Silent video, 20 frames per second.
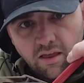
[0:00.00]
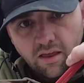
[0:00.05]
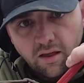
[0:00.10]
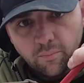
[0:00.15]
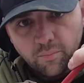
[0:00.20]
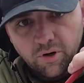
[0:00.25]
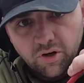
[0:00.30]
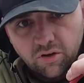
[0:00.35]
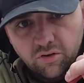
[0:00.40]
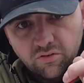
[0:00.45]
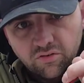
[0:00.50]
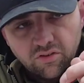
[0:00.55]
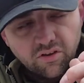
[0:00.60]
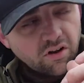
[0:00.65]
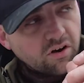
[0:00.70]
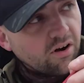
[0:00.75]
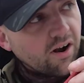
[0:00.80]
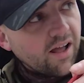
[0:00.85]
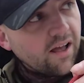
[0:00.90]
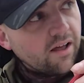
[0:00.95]
I'm going to use the
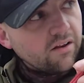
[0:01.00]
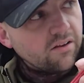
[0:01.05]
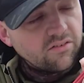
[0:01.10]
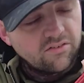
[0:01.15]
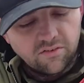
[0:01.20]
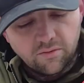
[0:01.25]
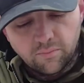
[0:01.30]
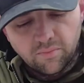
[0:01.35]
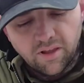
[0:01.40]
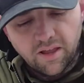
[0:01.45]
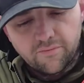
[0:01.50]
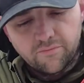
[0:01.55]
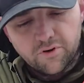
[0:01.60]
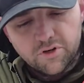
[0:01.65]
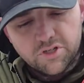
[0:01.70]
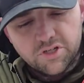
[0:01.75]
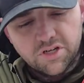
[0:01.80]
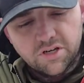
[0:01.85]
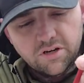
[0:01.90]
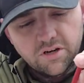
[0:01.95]
ground as some
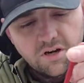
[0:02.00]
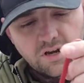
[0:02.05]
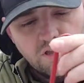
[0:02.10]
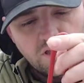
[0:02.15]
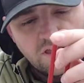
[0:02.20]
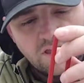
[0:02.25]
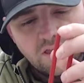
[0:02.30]
leverage here,